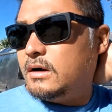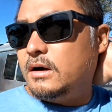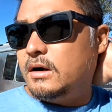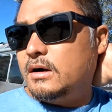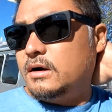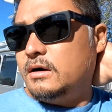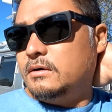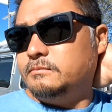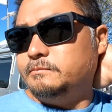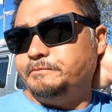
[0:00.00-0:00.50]

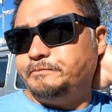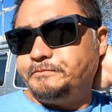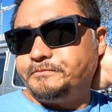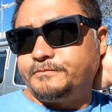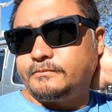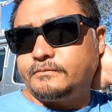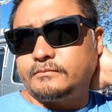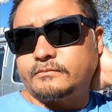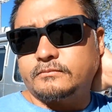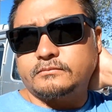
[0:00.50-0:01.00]

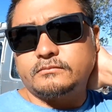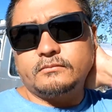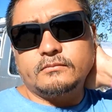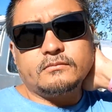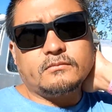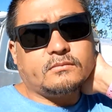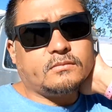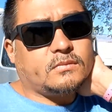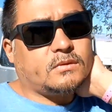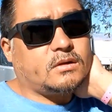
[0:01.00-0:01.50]

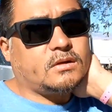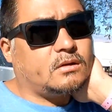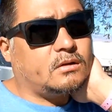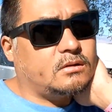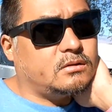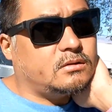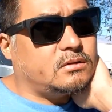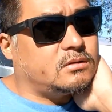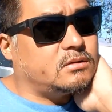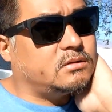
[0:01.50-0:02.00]

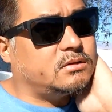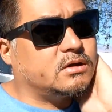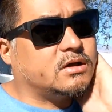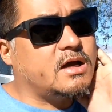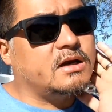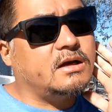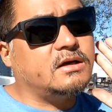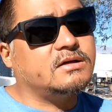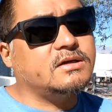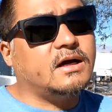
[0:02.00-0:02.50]

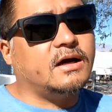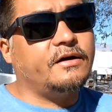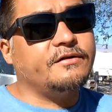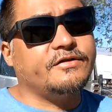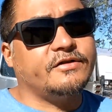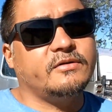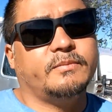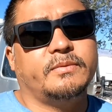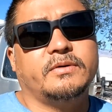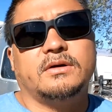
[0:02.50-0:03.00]
The kind of
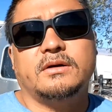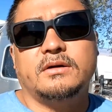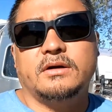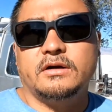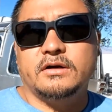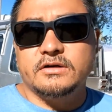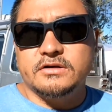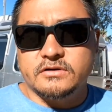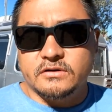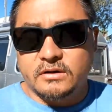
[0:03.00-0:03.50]
tires that you put on
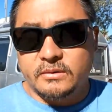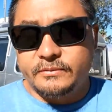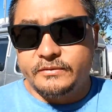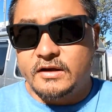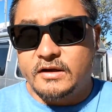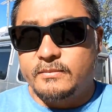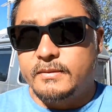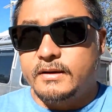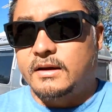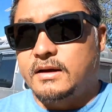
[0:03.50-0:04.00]

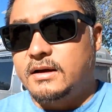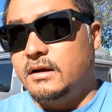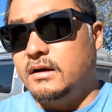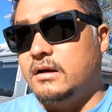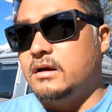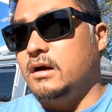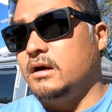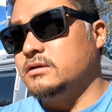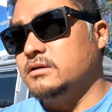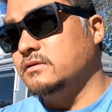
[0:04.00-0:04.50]
Airstreams have been
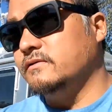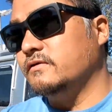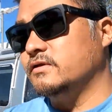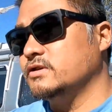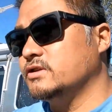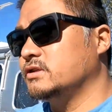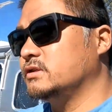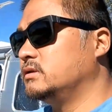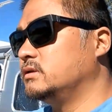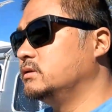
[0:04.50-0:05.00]
kind of
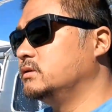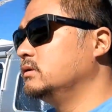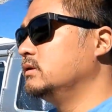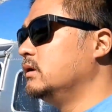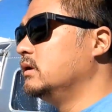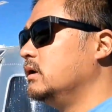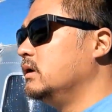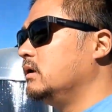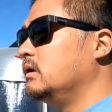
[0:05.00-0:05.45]
controversial.